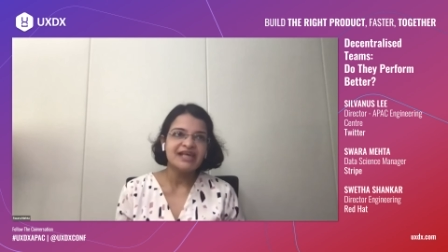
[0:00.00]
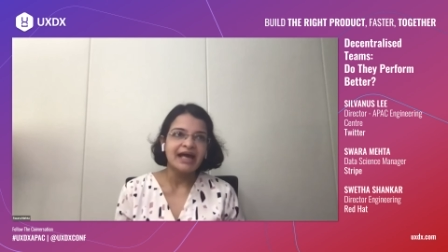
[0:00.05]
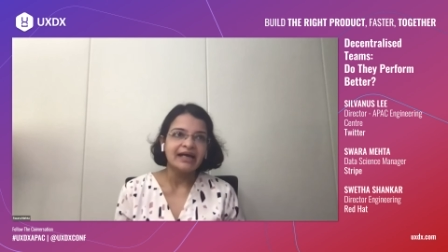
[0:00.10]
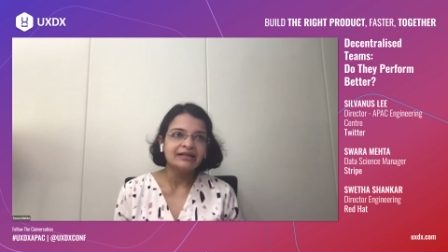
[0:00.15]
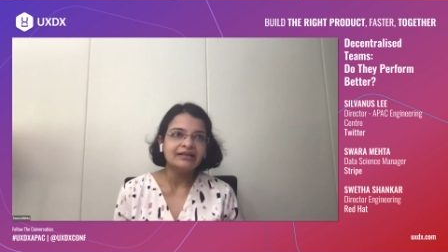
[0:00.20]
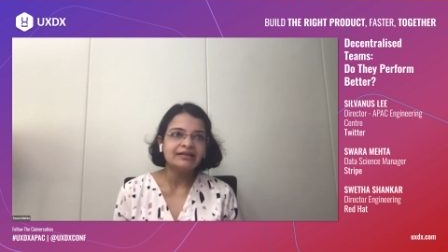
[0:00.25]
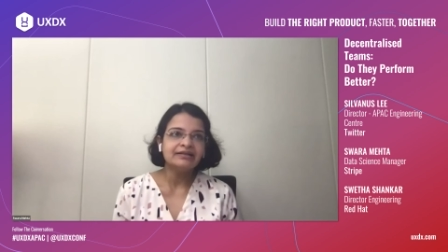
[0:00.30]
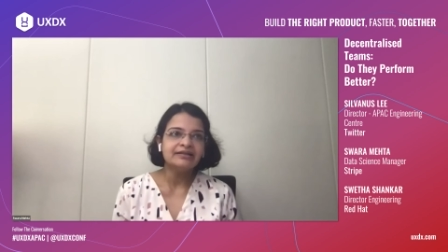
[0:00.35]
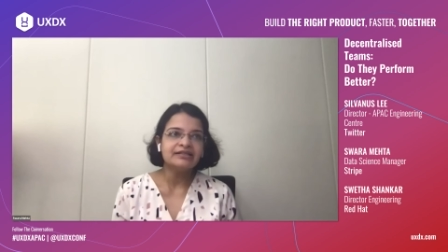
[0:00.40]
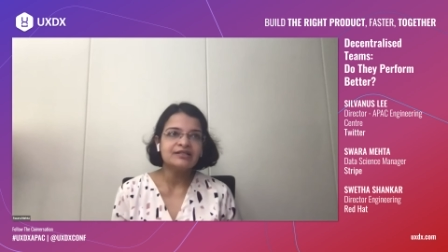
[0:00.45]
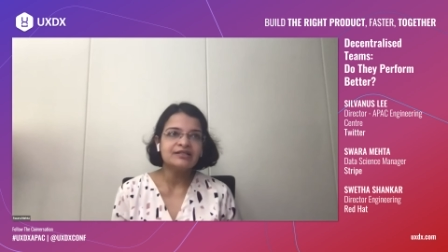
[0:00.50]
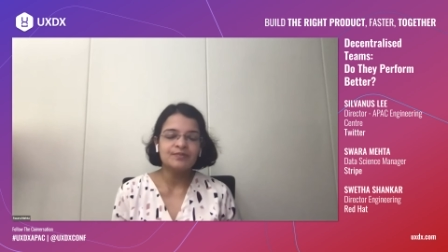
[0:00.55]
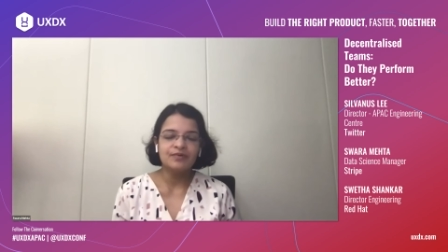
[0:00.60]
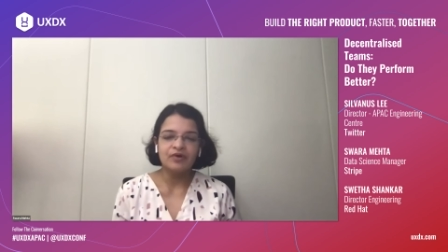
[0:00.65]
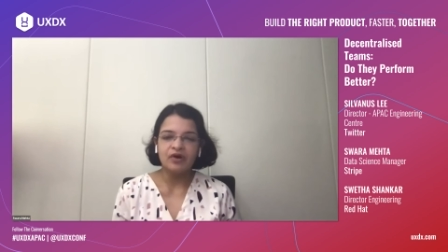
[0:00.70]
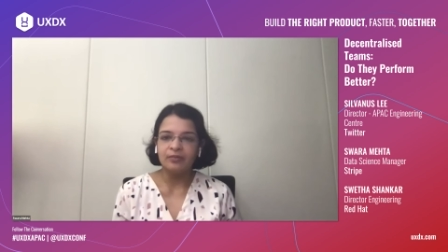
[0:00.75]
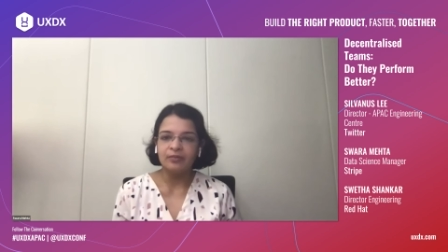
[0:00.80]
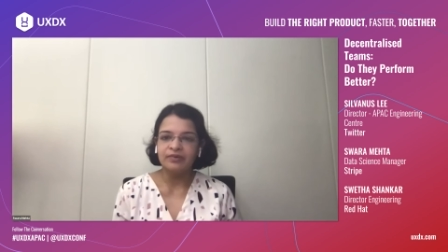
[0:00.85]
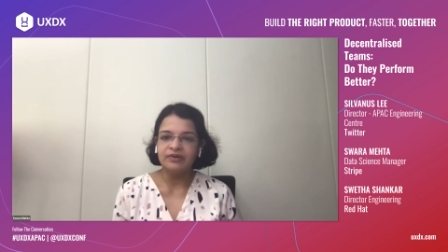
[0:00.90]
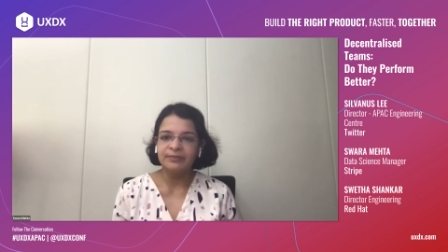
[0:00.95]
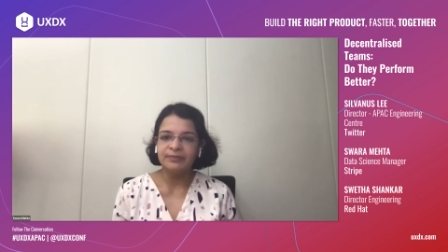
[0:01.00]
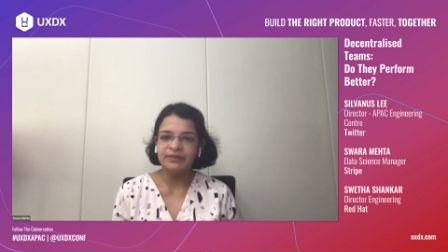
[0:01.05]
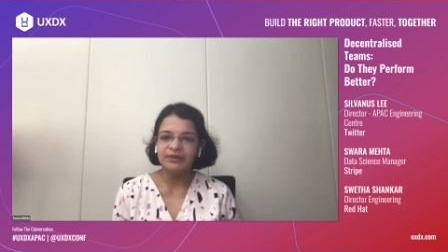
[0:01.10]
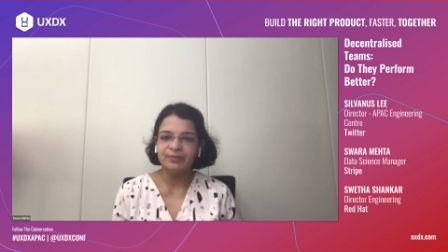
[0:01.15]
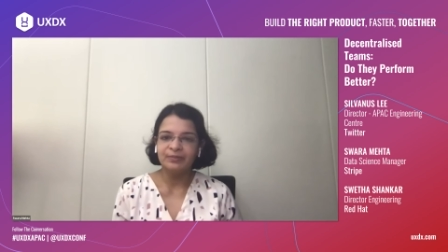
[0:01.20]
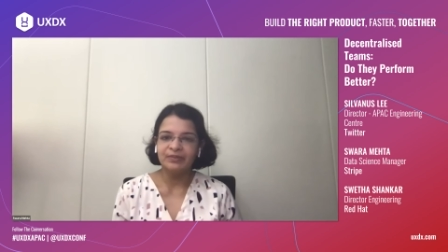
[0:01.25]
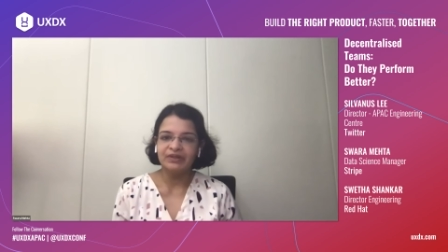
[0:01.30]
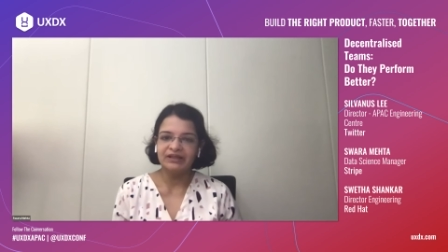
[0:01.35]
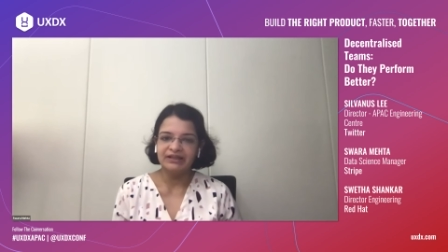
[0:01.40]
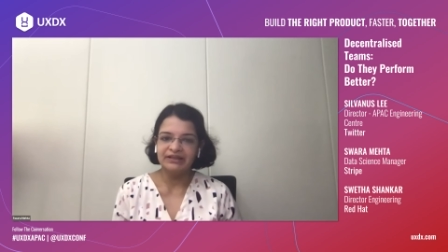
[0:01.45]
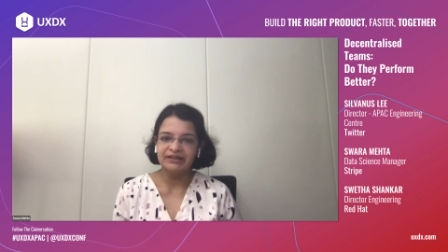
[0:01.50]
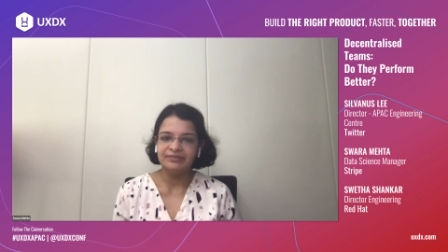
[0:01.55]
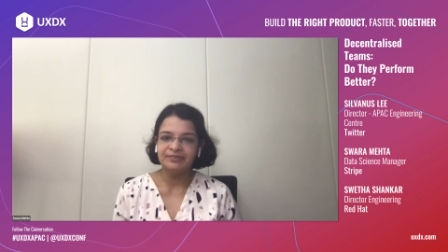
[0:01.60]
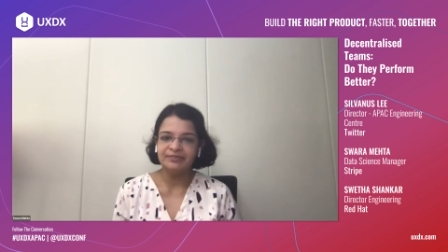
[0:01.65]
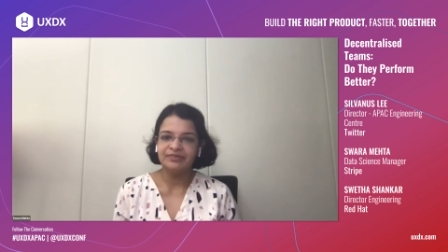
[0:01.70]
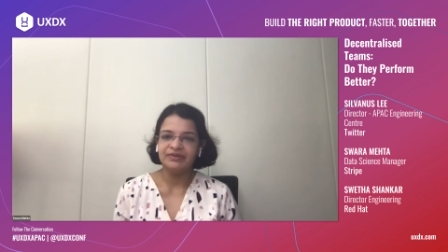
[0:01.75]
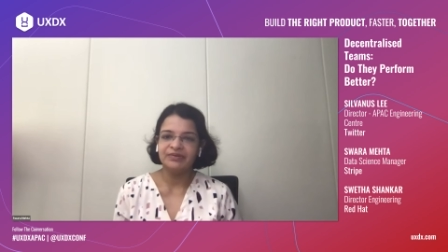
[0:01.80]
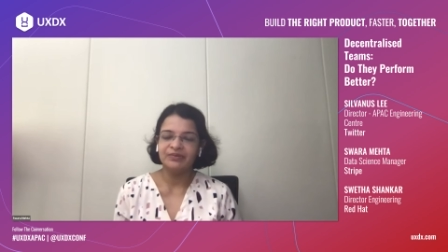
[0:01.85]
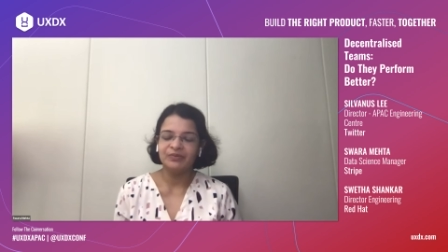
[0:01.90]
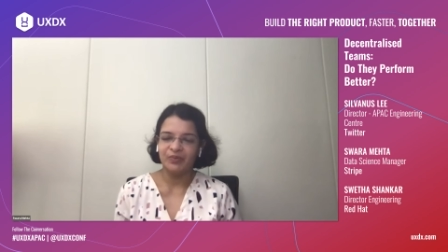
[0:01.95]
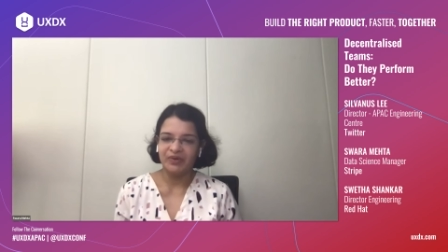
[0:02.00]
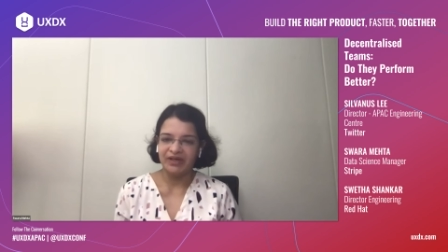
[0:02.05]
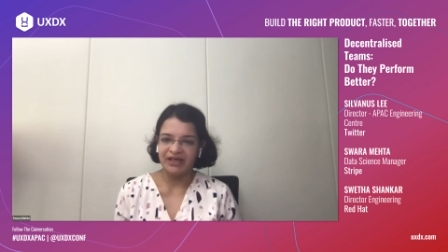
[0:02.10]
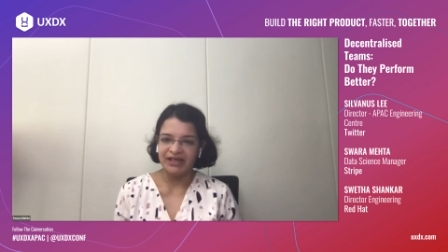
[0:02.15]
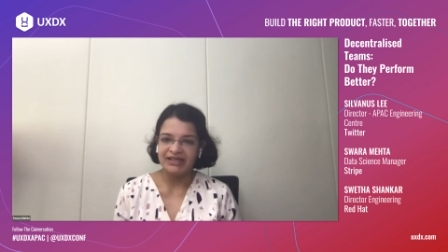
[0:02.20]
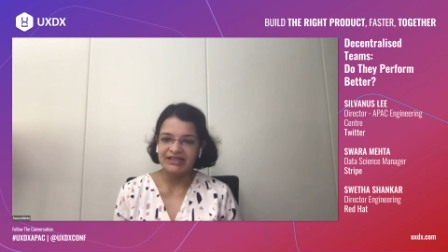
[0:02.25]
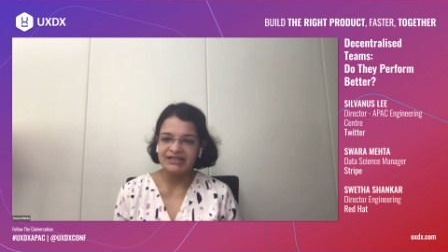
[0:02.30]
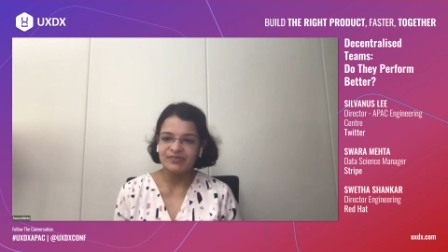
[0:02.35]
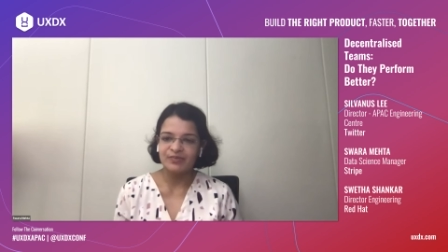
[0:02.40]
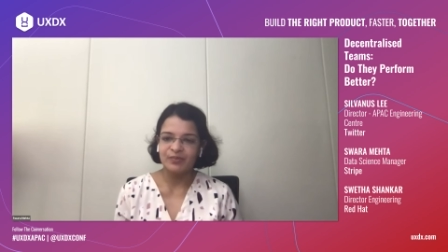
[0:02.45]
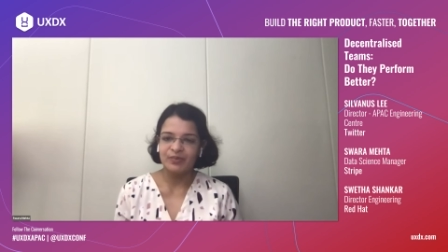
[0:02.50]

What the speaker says: tackled this problem in multiple ways.